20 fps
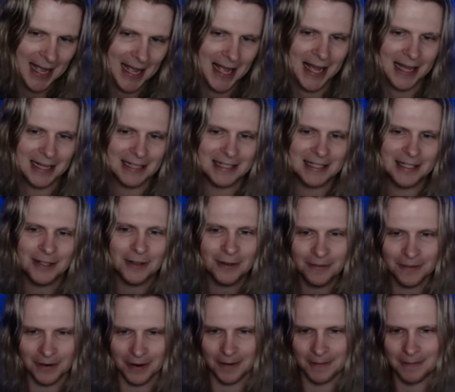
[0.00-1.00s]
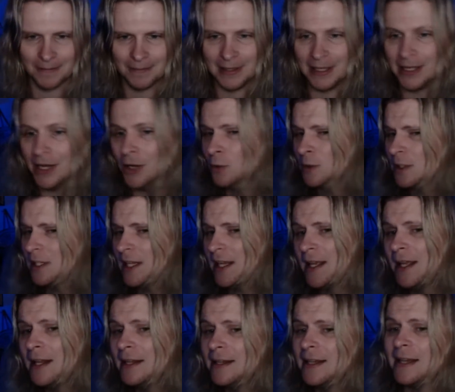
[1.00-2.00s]
And Silver, he goes to
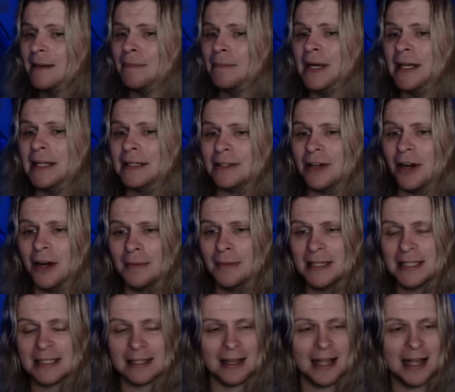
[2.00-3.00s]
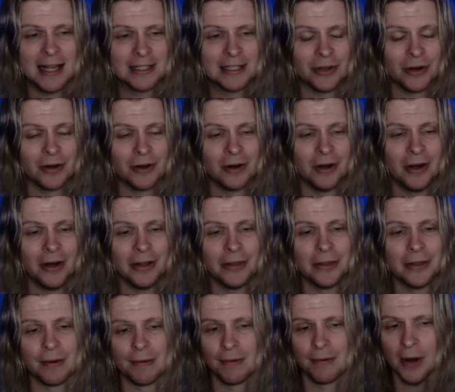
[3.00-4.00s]
end it, but Darby's legs are
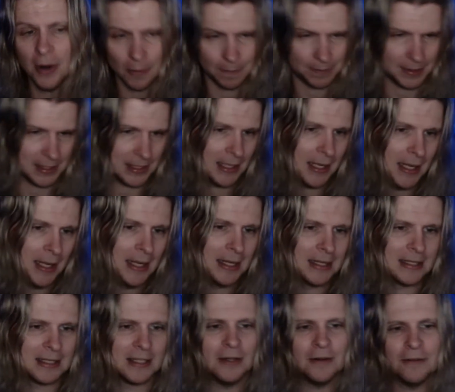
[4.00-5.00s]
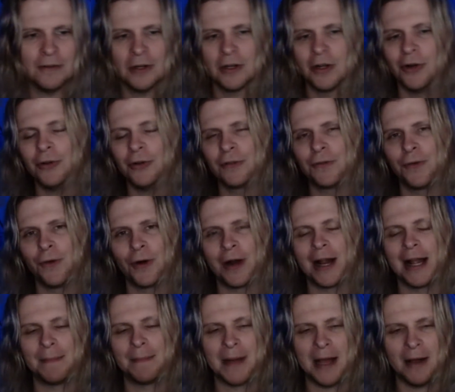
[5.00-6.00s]
on ropes. Silver goes for
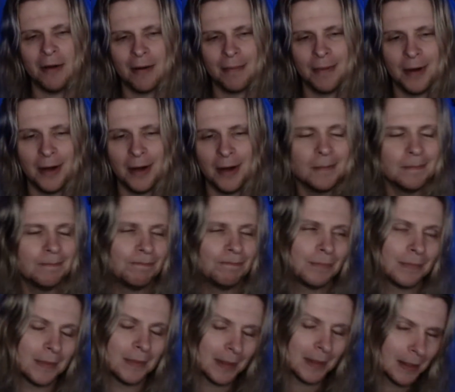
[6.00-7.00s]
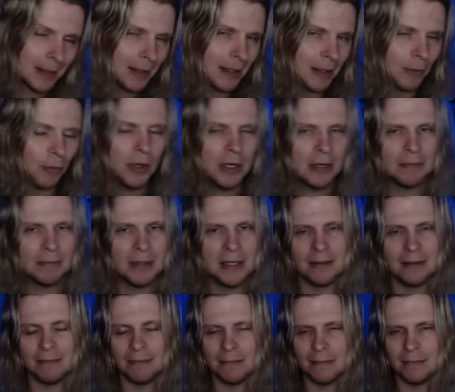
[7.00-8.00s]
a power bomb. Wouldn't have
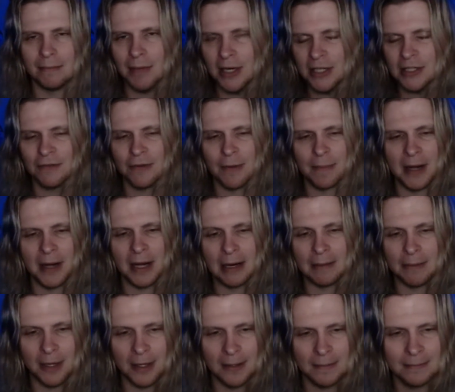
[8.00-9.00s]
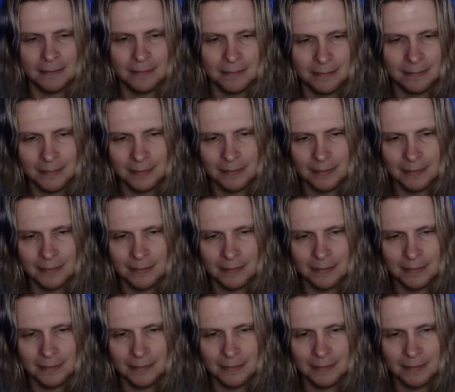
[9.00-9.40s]
been much of a power bomb.